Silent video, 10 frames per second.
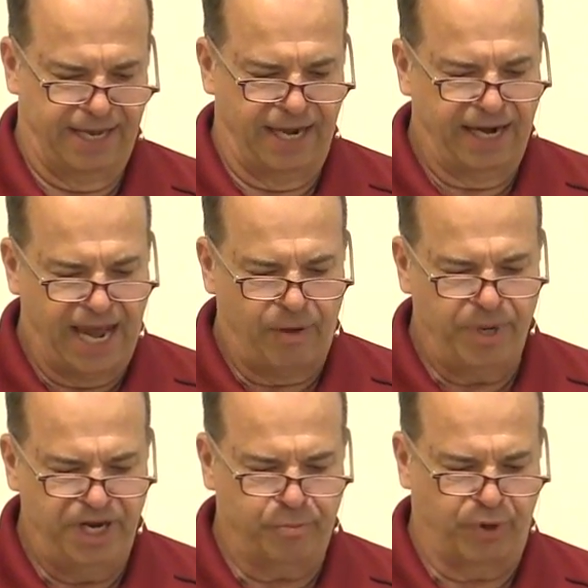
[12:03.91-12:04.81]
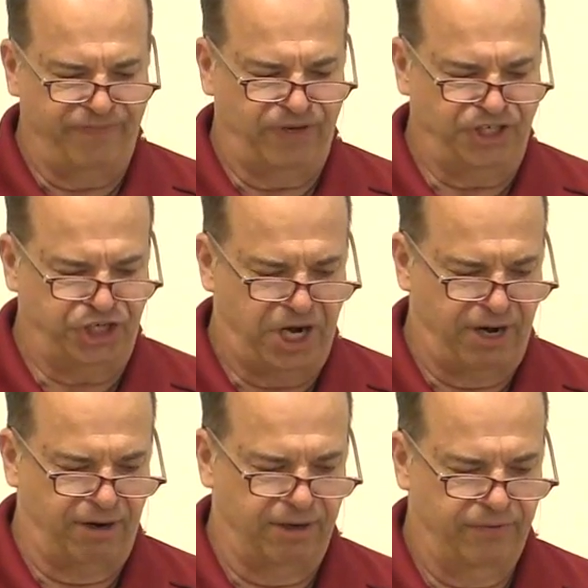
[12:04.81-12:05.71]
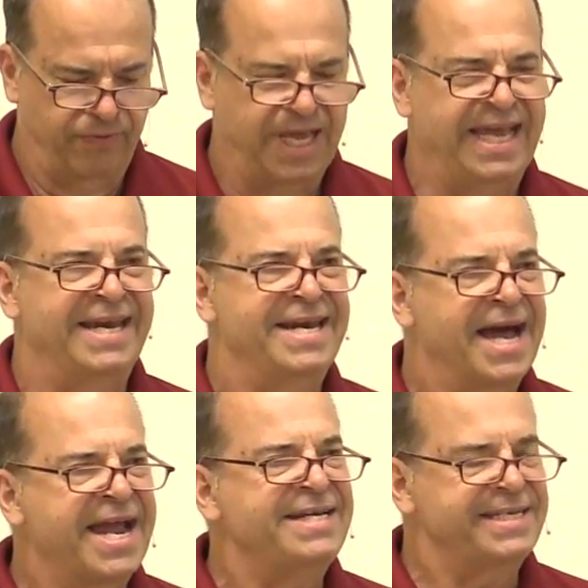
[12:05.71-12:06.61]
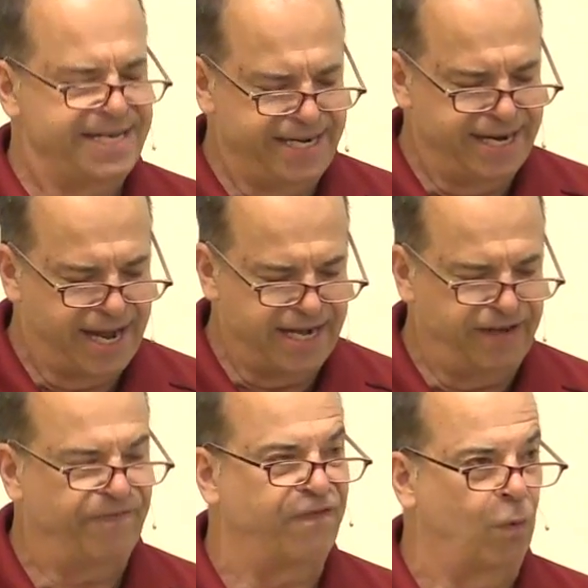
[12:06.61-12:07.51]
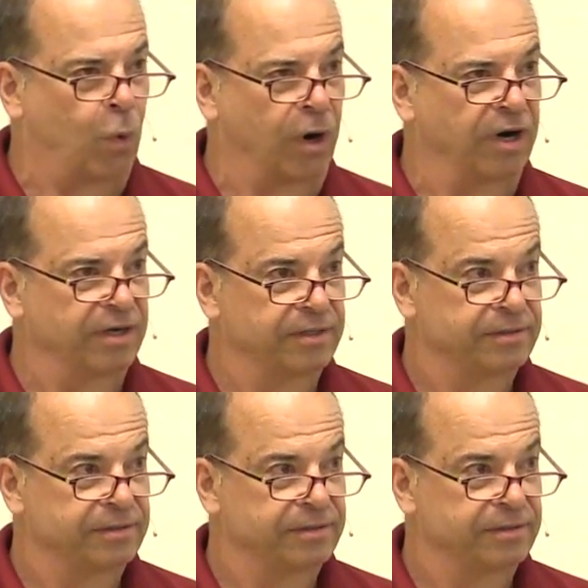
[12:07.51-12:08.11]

Allow me to briefly share. In 1994,